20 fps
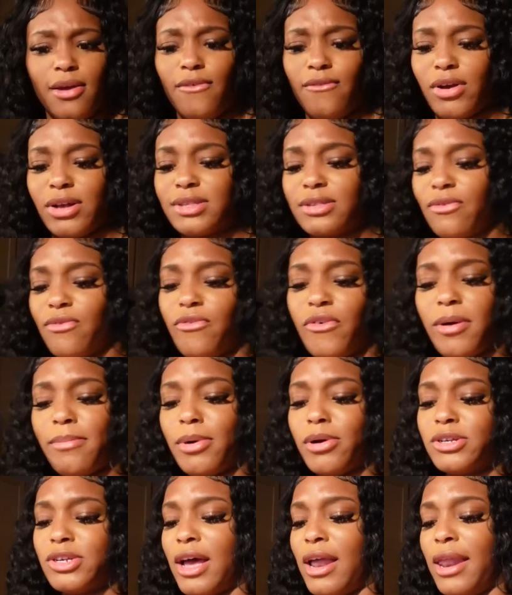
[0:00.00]
First and
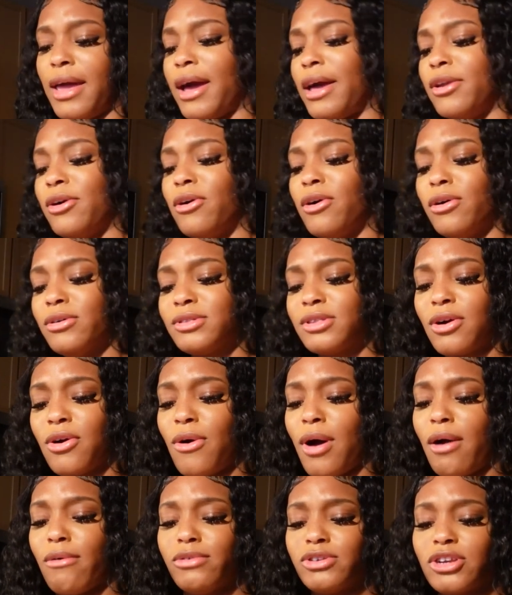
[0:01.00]
foremost, y'all ain't got no hoes to go
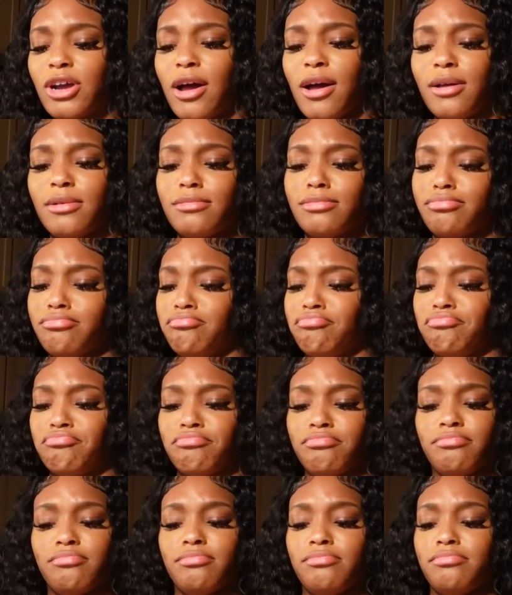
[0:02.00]
out with y'all. Mm -mm